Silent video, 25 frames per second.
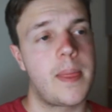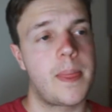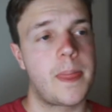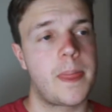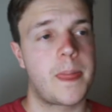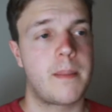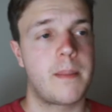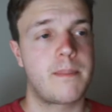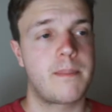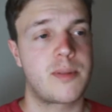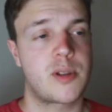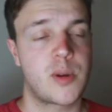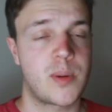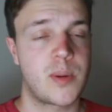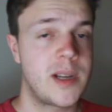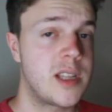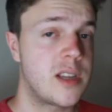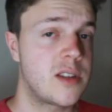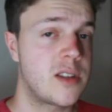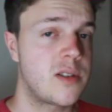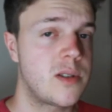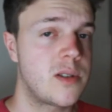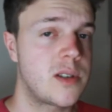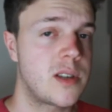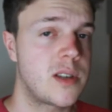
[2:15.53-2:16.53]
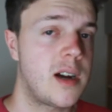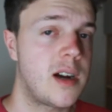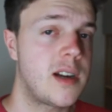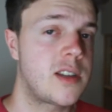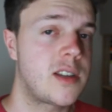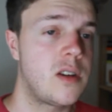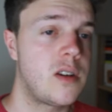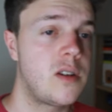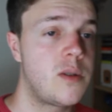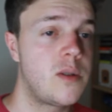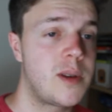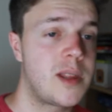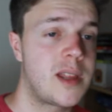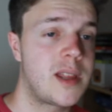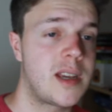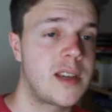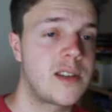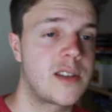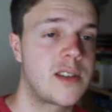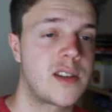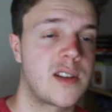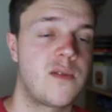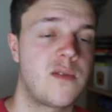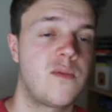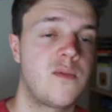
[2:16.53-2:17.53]
Between the two sides, who do we think is
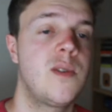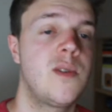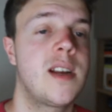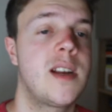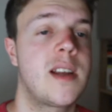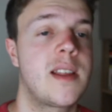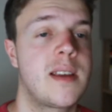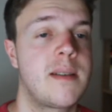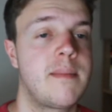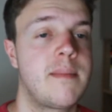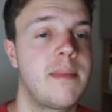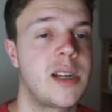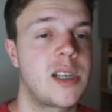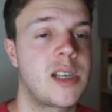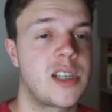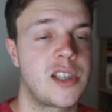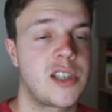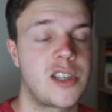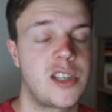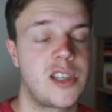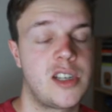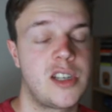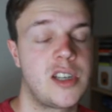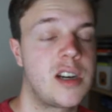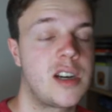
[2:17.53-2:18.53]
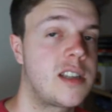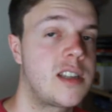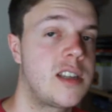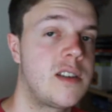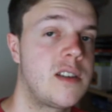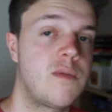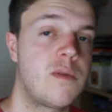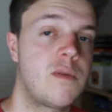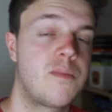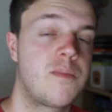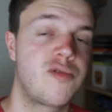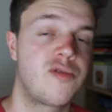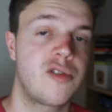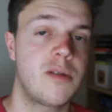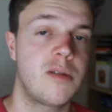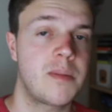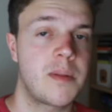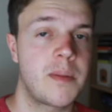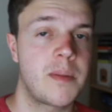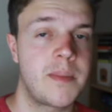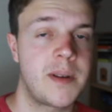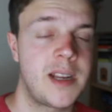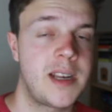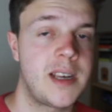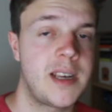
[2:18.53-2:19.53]
going to win? I think Manchester United will
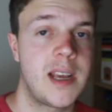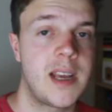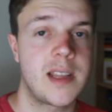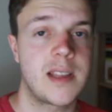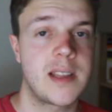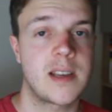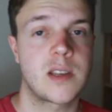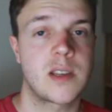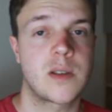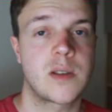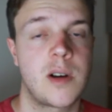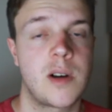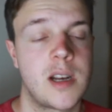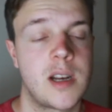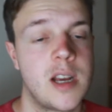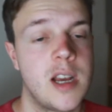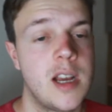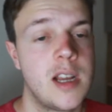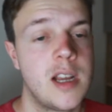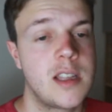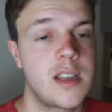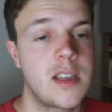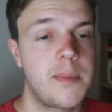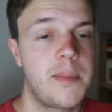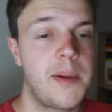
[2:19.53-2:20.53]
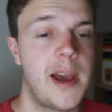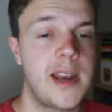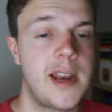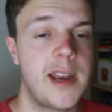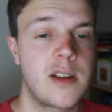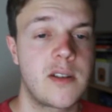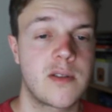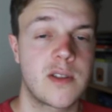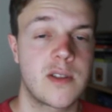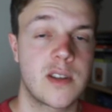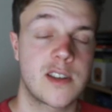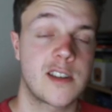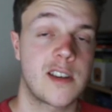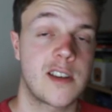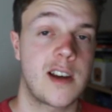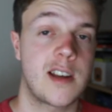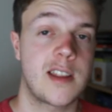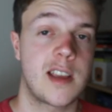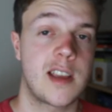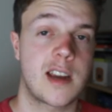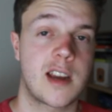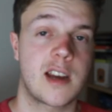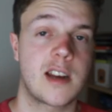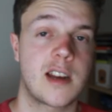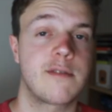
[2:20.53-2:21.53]
probably nick this one, depending on the side they
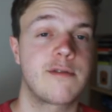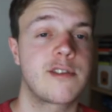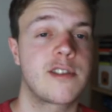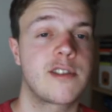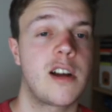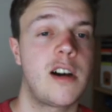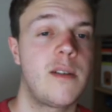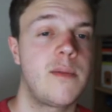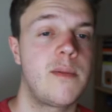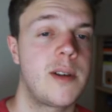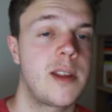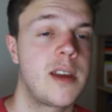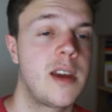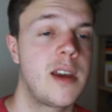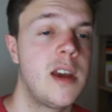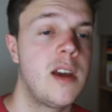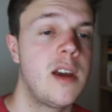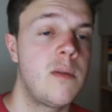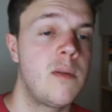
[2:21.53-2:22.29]
kind of start with.